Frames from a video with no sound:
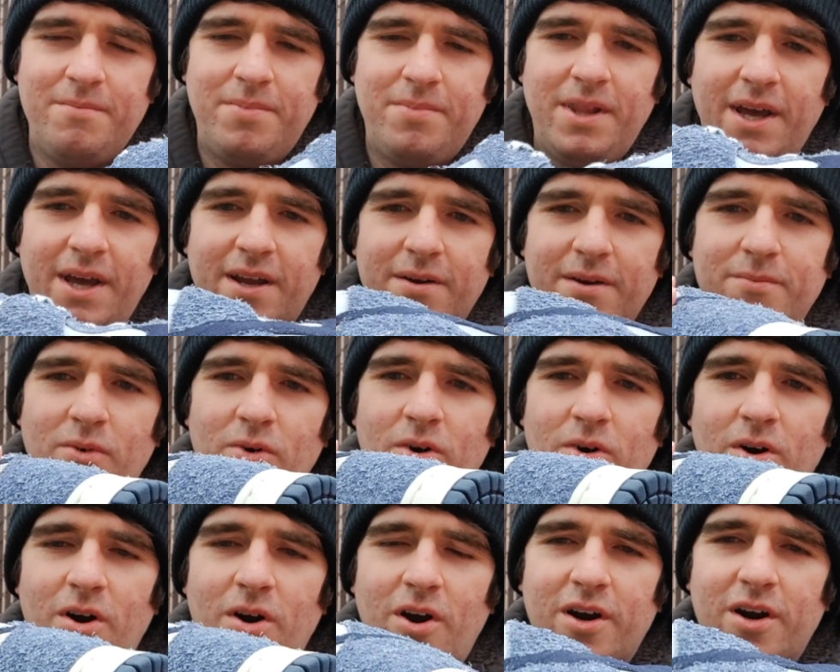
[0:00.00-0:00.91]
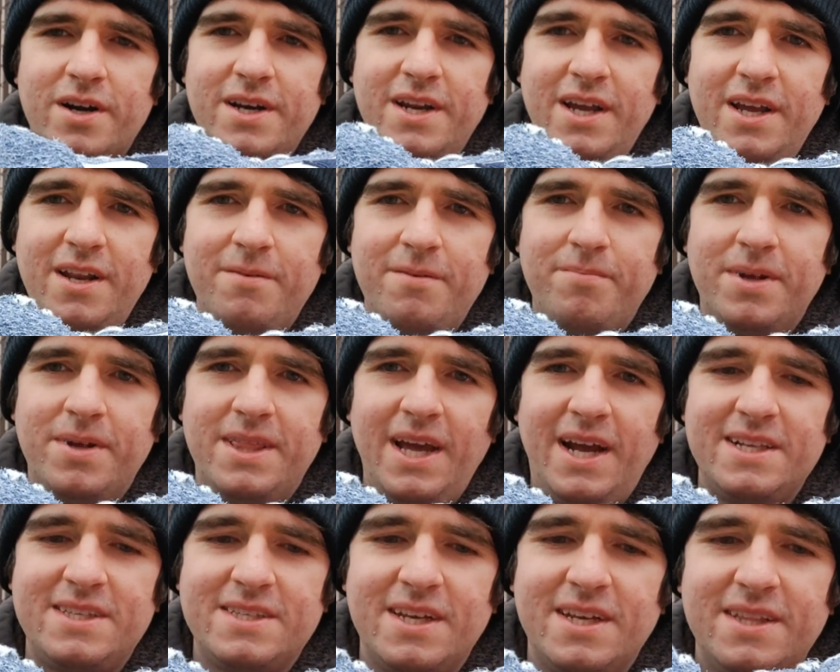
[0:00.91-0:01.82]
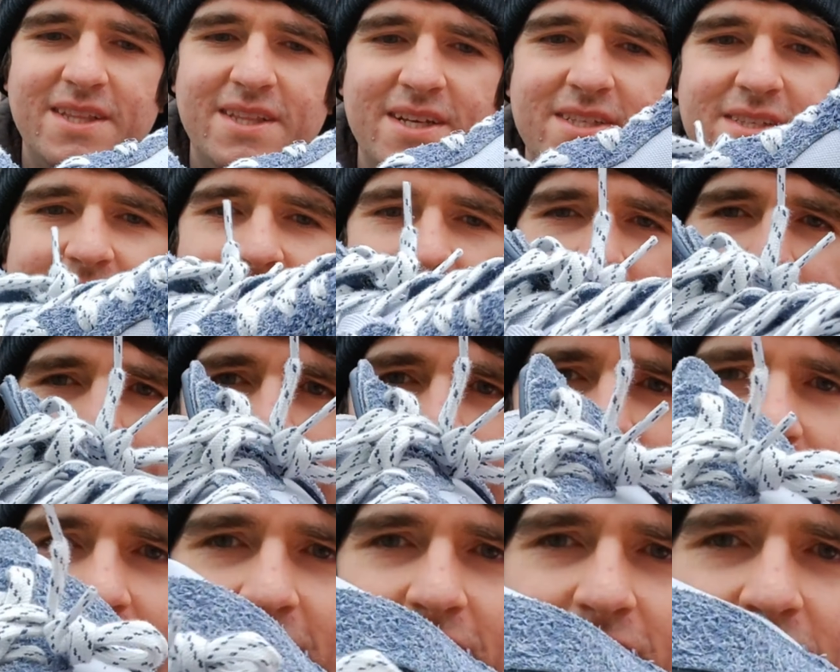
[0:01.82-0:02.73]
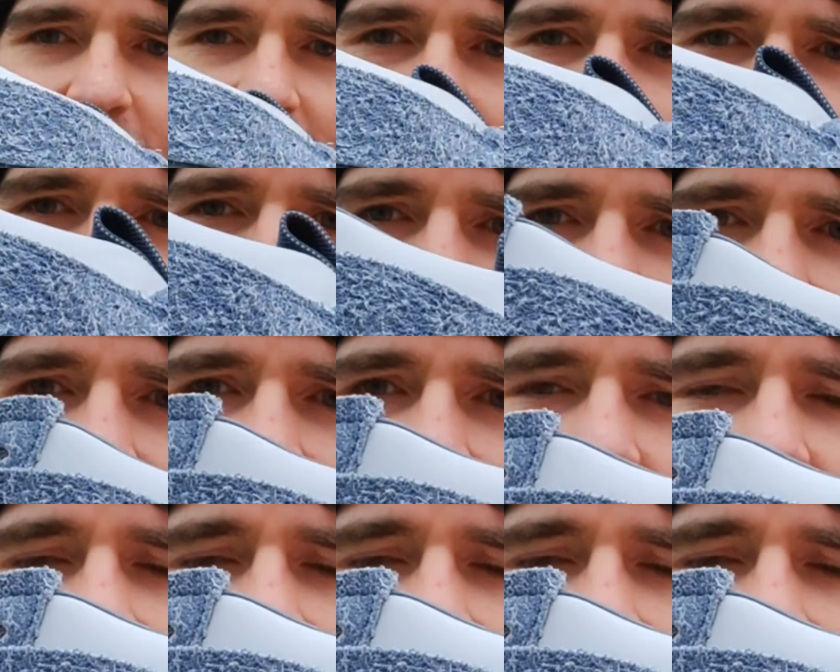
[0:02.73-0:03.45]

but like a more hard knit. But that's on this side. But then if you flip it to